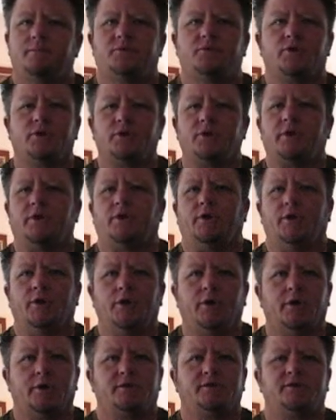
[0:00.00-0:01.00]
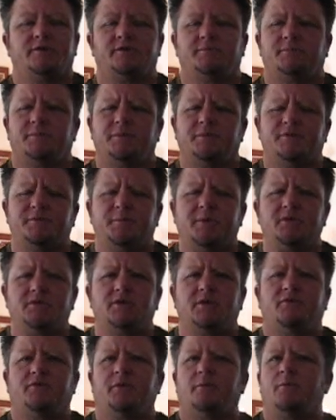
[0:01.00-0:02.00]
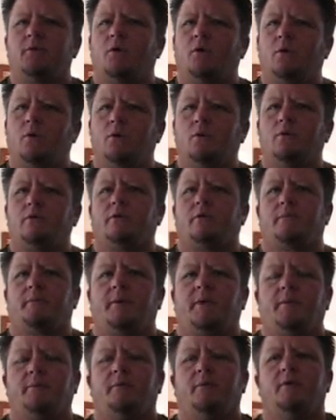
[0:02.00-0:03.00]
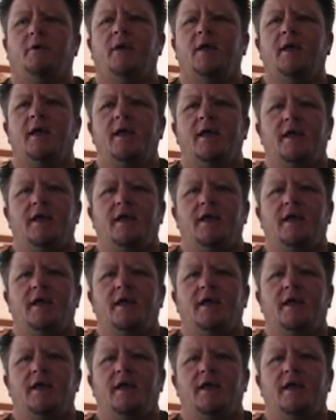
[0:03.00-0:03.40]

dirty looks, especially from the older people.